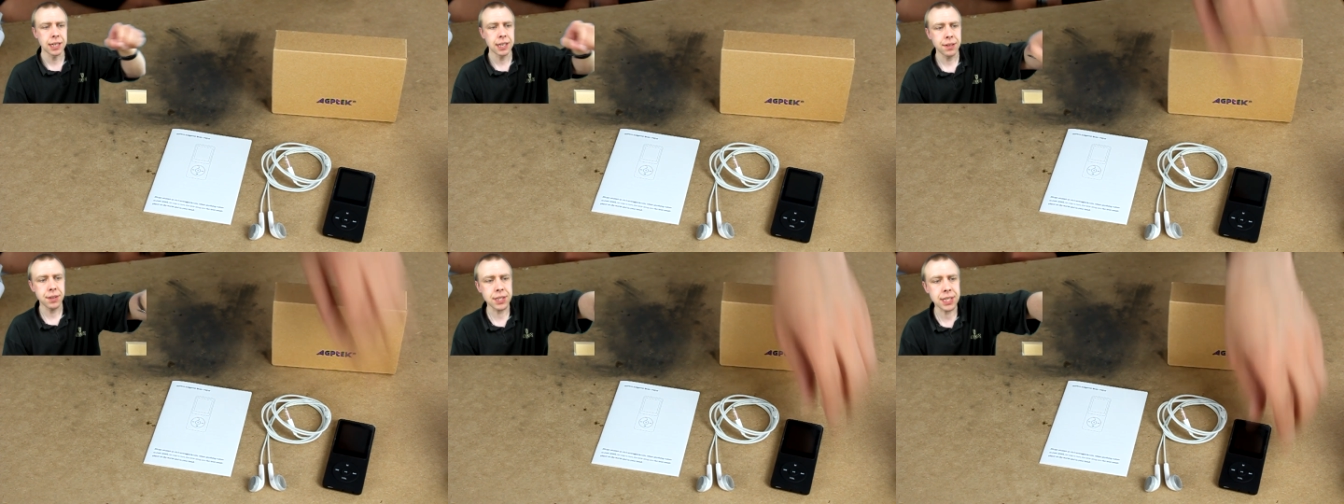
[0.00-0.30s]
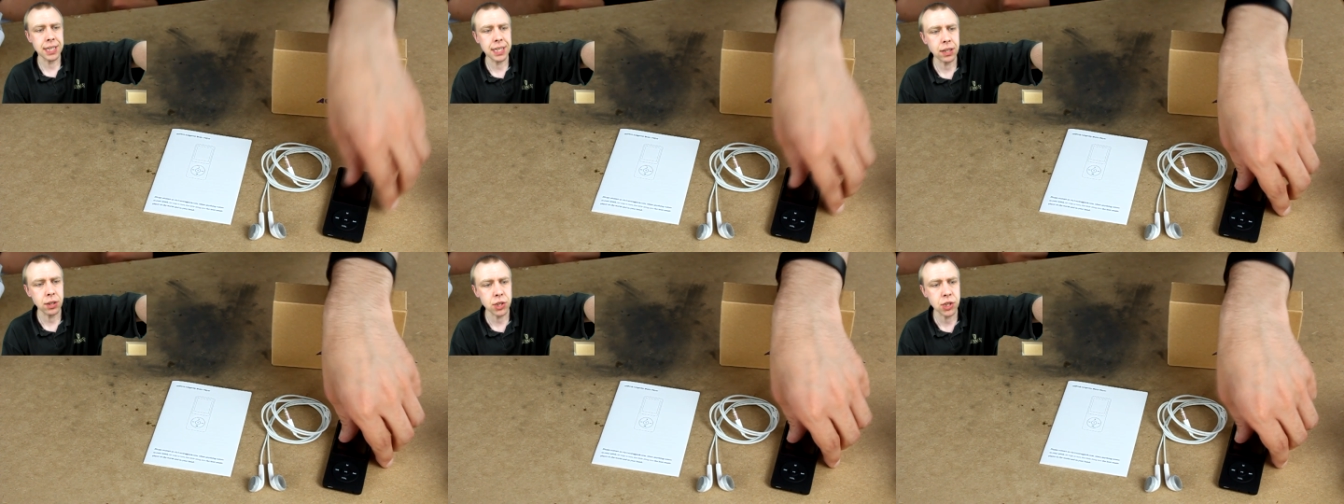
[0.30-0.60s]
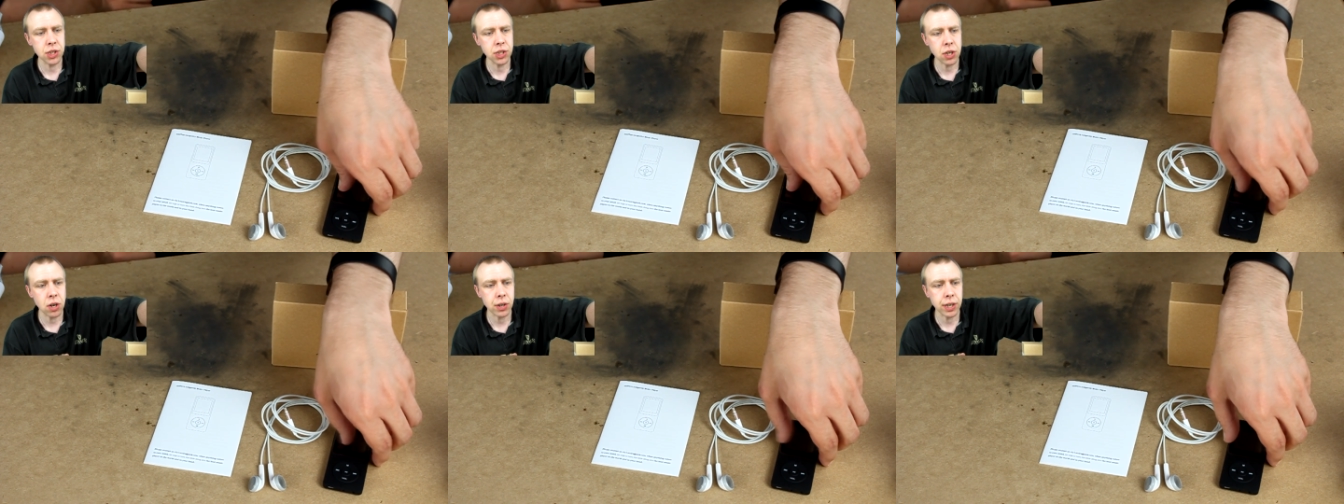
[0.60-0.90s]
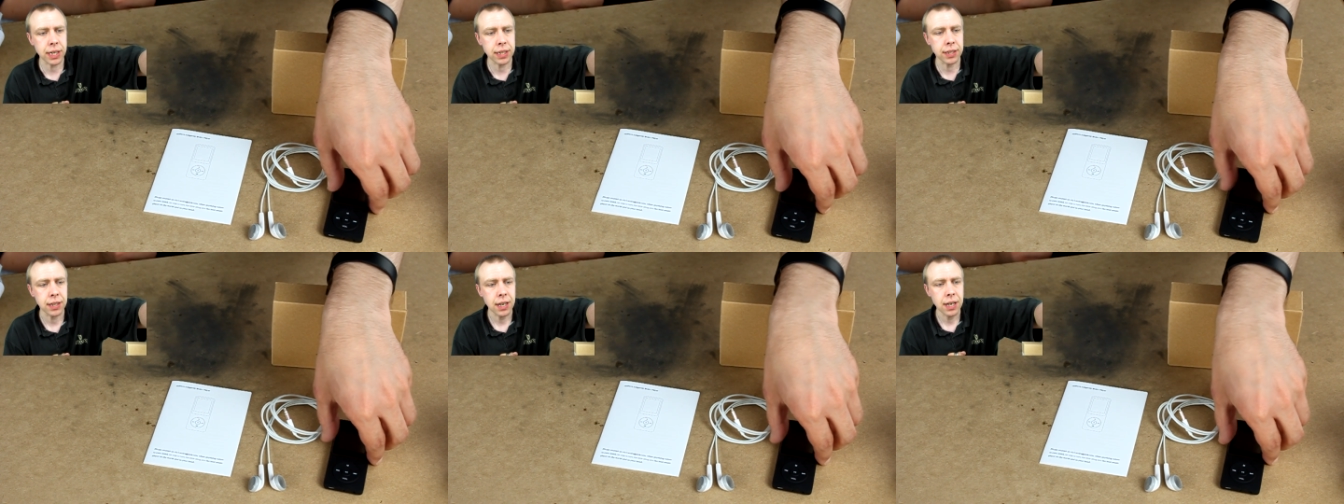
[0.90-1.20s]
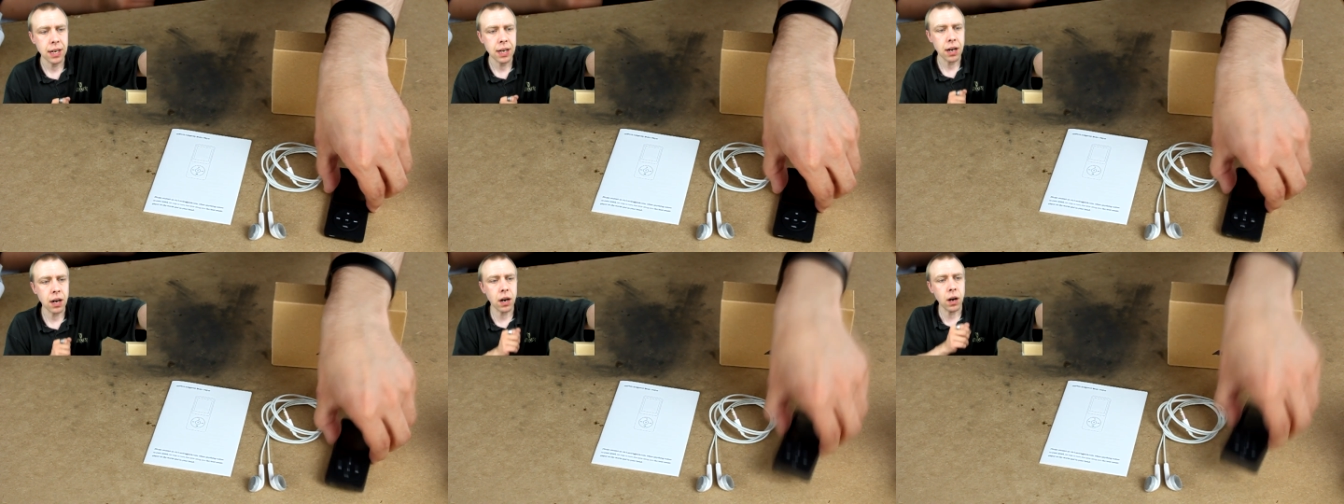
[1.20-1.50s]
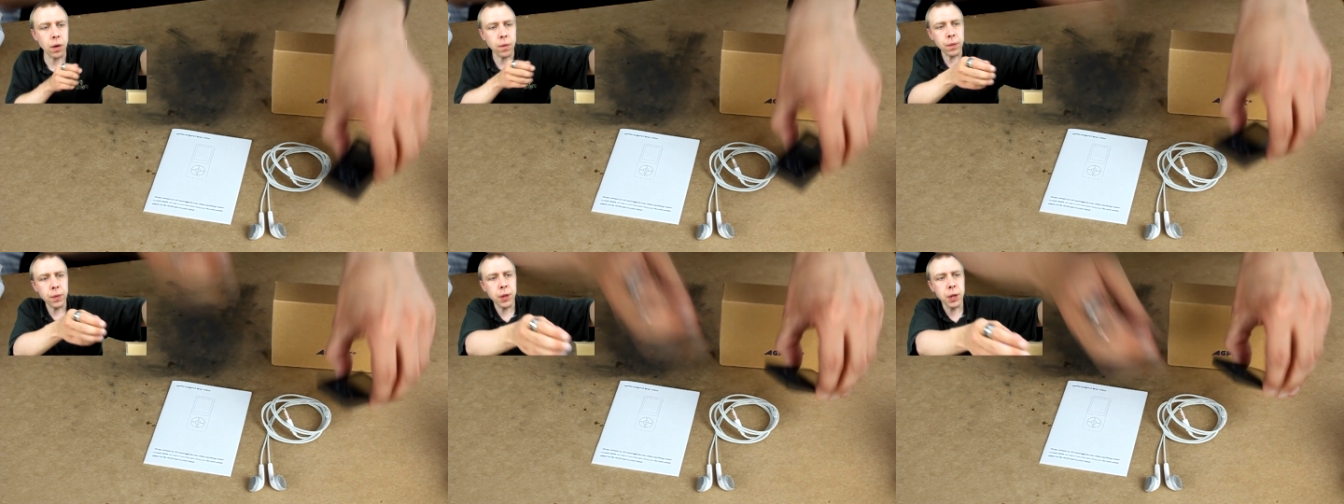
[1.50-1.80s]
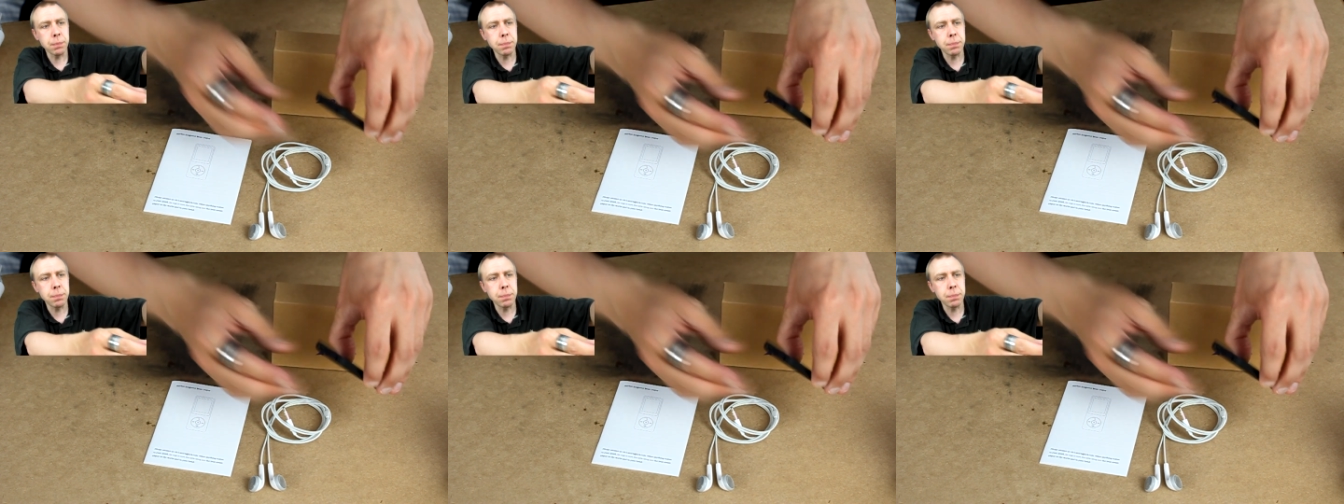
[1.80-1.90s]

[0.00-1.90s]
There's a little socket on the